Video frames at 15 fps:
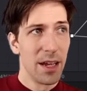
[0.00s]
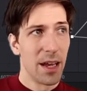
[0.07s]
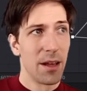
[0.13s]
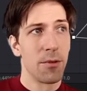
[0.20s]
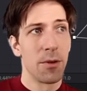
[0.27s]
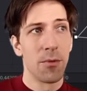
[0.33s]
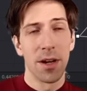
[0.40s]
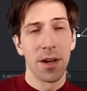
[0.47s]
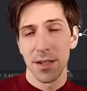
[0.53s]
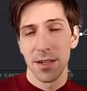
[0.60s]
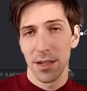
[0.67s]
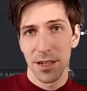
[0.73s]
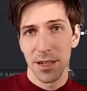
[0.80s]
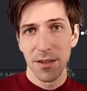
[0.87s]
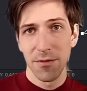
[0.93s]
and we want to
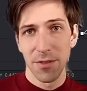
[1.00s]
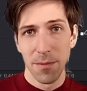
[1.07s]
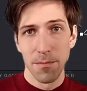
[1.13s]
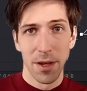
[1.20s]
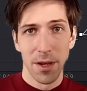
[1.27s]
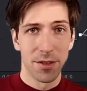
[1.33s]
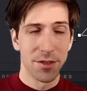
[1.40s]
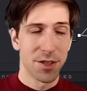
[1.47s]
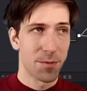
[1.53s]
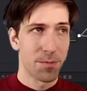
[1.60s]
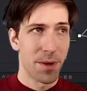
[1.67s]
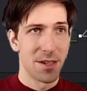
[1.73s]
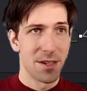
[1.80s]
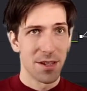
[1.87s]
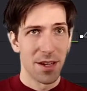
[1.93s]
leave the middle
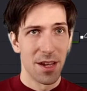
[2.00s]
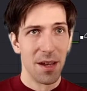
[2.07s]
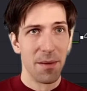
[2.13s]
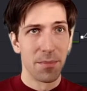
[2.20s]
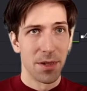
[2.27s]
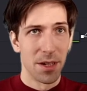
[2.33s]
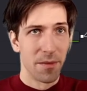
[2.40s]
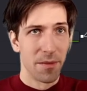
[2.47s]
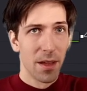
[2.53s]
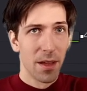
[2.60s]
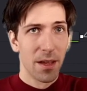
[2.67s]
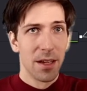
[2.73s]
space empty.